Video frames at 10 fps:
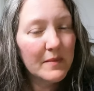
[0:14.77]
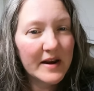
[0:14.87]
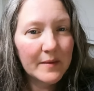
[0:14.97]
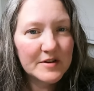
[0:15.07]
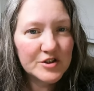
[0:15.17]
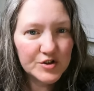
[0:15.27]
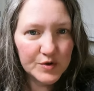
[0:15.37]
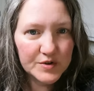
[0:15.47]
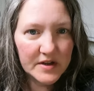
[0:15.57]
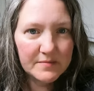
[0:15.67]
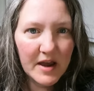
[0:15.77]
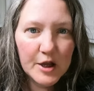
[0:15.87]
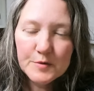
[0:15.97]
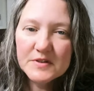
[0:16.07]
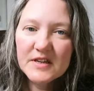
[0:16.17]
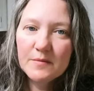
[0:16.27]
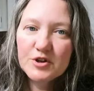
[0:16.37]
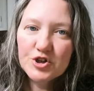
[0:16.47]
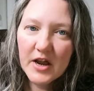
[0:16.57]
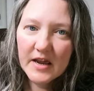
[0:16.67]
My name is Susan. My husband's name
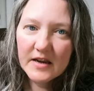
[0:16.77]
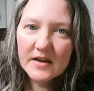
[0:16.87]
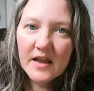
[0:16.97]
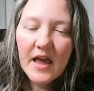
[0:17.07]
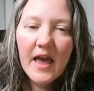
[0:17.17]
is Shane.